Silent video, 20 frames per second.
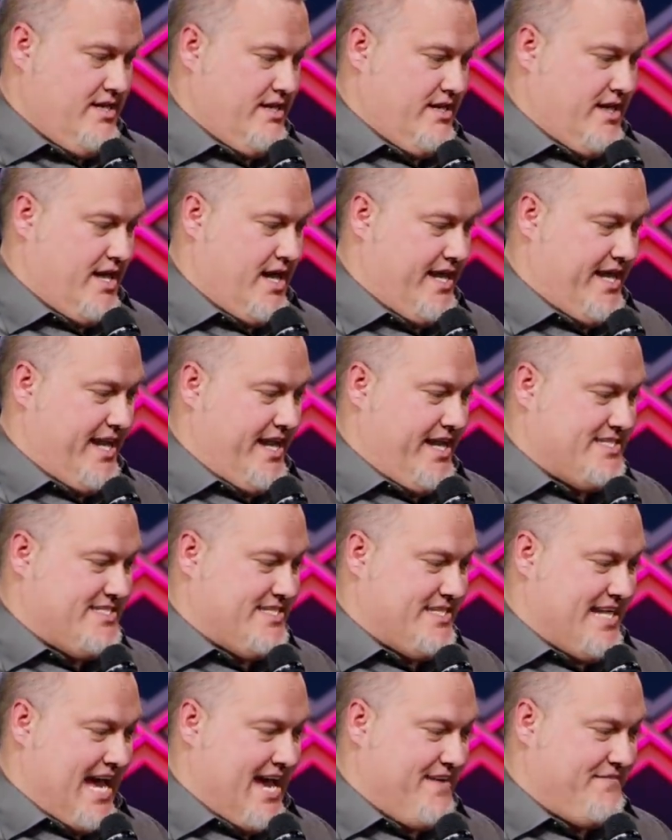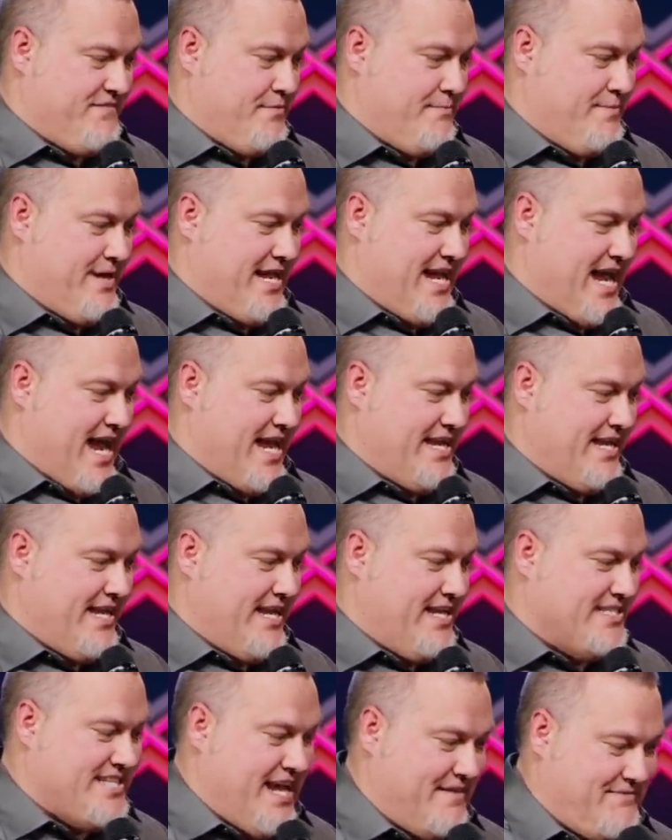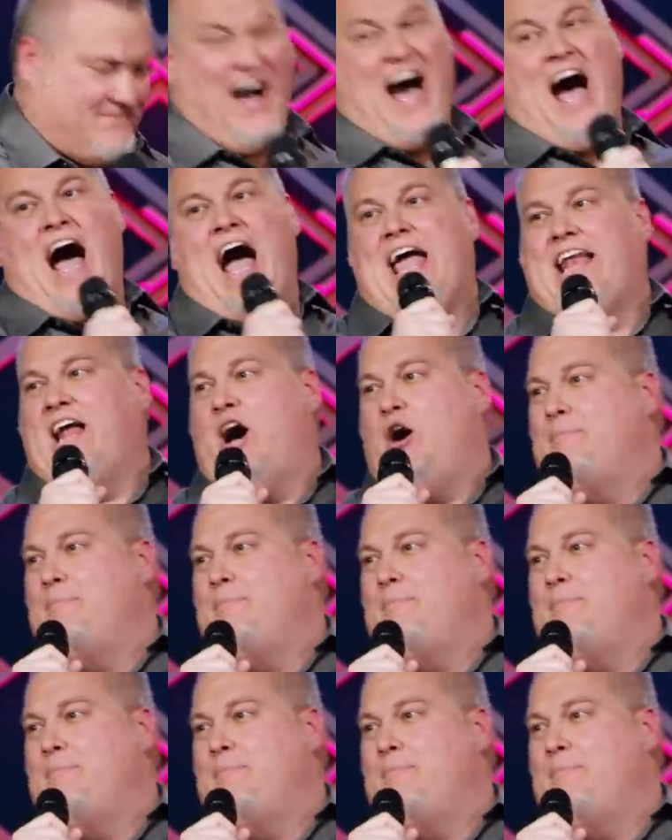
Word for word: Now, honey, it's not for me. I didn't. It's not fine.